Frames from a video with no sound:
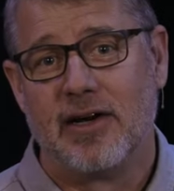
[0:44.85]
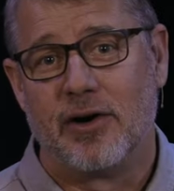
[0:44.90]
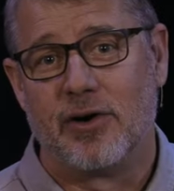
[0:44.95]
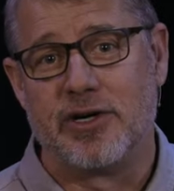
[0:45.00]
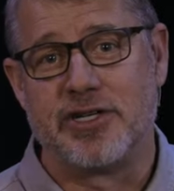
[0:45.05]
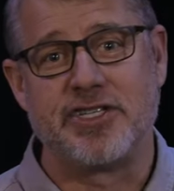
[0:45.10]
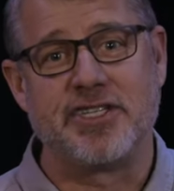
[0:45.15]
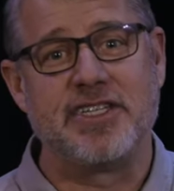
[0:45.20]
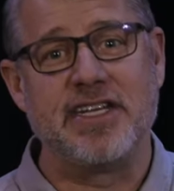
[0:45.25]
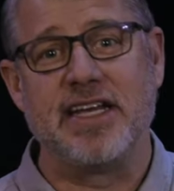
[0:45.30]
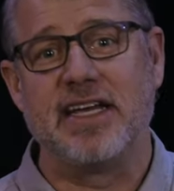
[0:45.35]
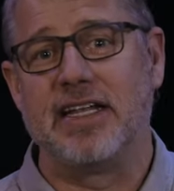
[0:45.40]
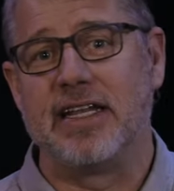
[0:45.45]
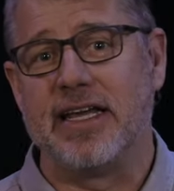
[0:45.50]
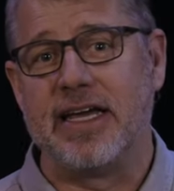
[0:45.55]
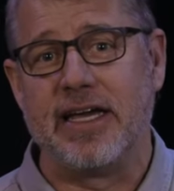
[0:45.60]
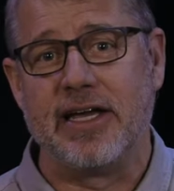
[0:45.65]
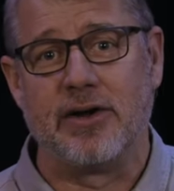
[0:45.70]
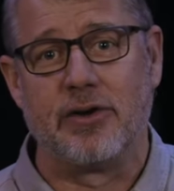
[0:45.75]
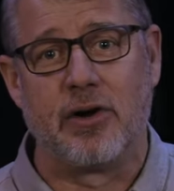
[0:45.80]
or
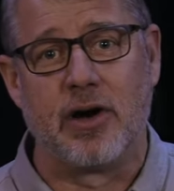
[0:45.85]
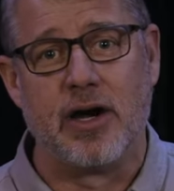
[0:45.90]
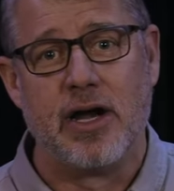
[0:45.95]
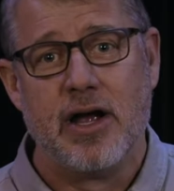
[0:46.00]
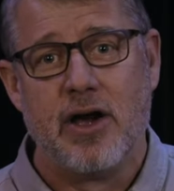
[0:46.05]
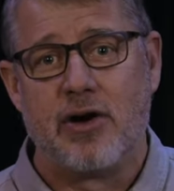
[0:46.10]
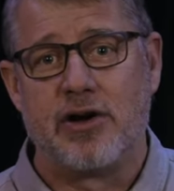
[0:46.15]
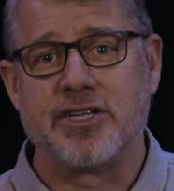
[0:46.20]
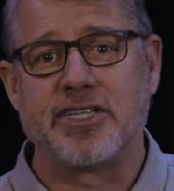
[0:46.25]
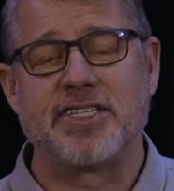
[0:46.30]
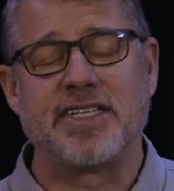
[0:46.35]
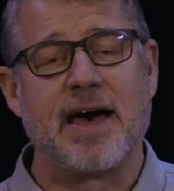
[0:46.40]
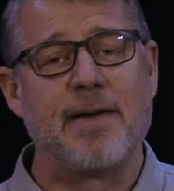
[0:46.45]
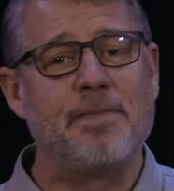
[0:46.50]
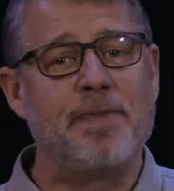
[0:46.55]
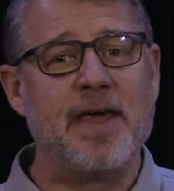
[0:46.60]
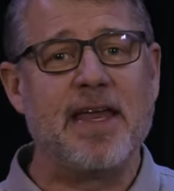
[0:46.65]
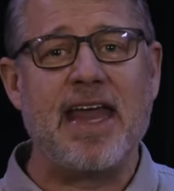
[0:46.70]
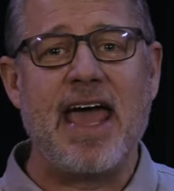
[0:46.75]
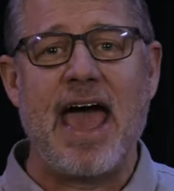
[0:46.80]
stealing or or
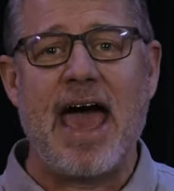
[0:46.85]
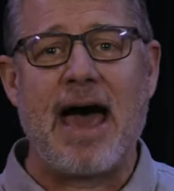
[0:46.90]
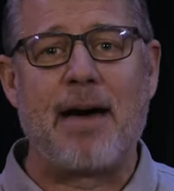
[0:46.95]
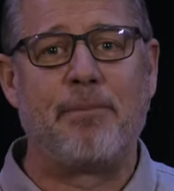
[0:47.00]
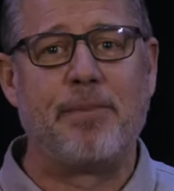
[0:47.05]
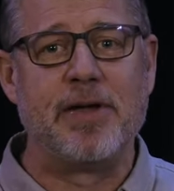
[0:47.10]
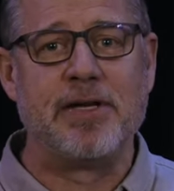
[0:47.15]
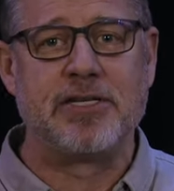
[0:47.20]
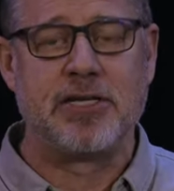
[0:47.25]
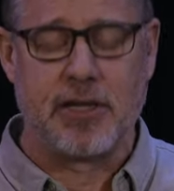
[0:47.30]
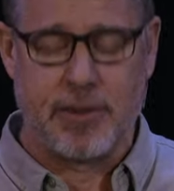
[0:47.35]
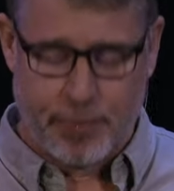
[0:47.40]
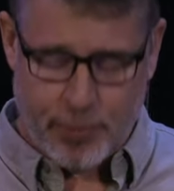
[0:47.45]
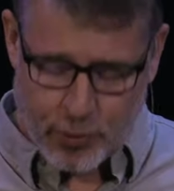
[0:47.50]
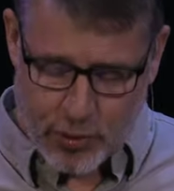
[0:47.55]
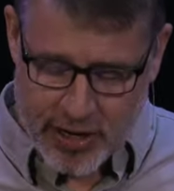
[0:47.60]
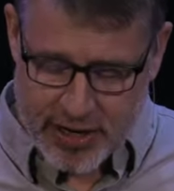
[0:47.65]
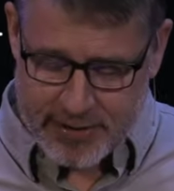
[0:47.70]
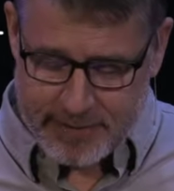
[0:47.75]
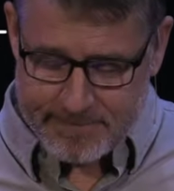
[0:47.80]
something happened to the
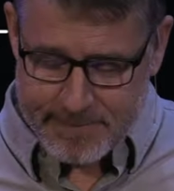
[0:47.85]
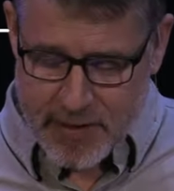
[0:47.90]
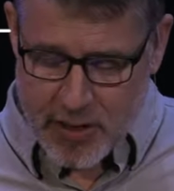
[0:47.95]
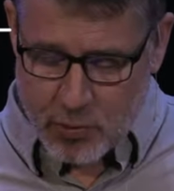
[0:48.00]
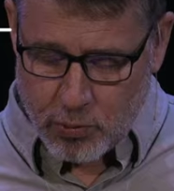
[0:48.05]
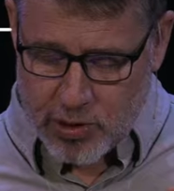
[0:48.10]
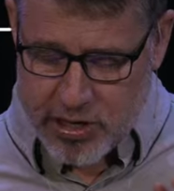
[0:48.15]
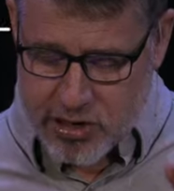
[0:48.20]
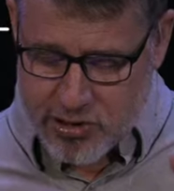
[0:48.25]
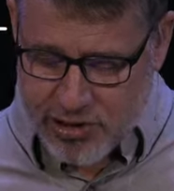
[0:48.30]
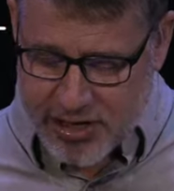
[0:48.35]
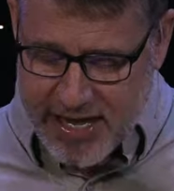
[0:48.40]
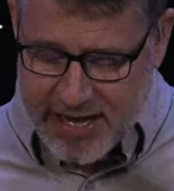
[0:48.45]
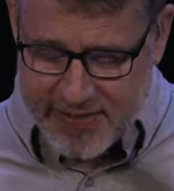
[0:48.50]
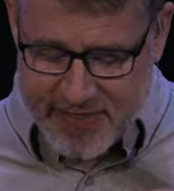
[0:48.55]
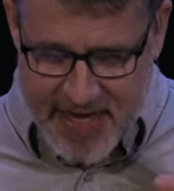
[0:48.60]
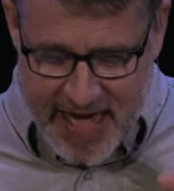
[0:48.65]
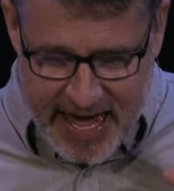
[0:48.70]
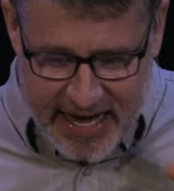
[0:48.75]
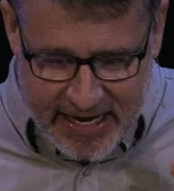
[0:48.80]
point where you
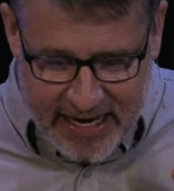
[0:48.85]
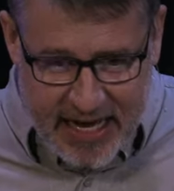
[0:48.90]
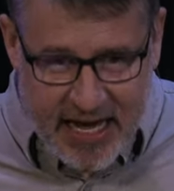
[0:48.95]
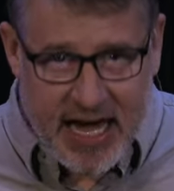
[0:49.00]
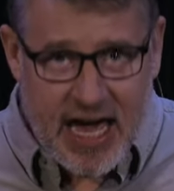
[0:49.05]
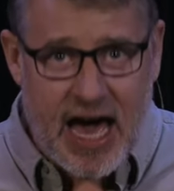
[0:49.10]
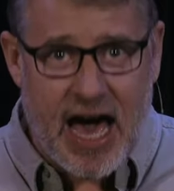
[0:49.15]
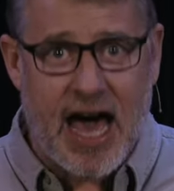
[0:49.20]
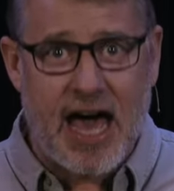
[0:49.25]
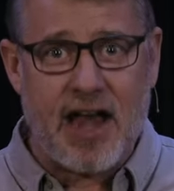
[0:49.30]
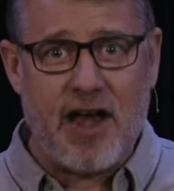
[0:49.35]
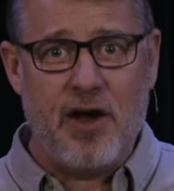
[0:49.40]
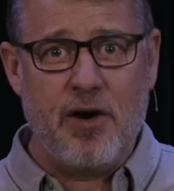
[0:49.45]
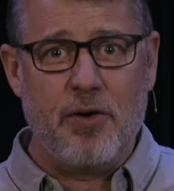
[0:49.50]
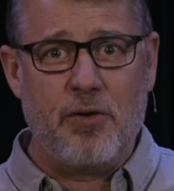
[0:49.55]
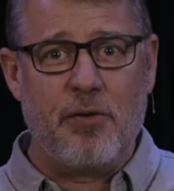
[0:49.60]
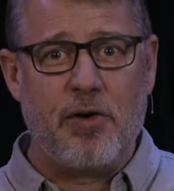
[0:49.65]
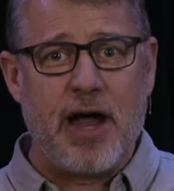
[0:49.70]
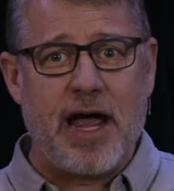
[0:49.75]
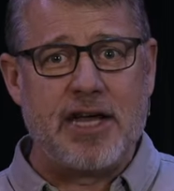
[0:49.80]
get that gut
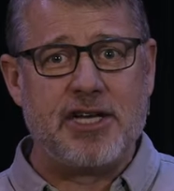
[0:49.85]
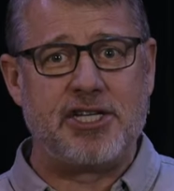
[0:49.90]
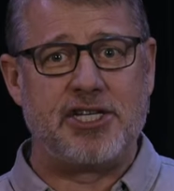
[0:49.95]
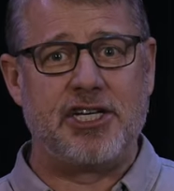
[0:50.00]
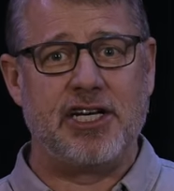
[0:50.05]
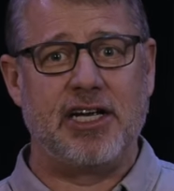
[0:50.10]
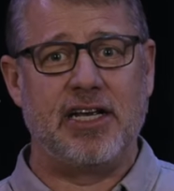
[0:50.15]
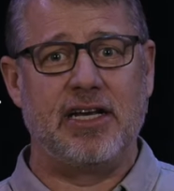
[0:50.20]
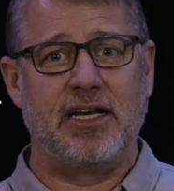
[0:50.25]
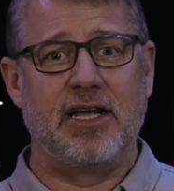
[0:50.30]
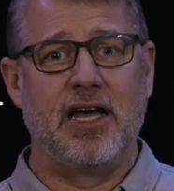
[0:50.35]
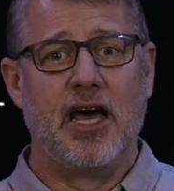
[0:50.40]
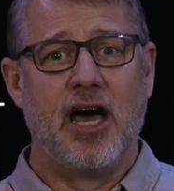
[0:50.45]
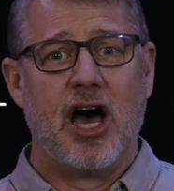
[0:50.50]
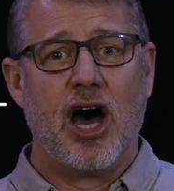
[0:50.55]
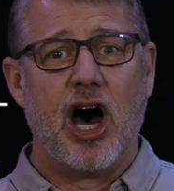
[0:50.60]
wrenching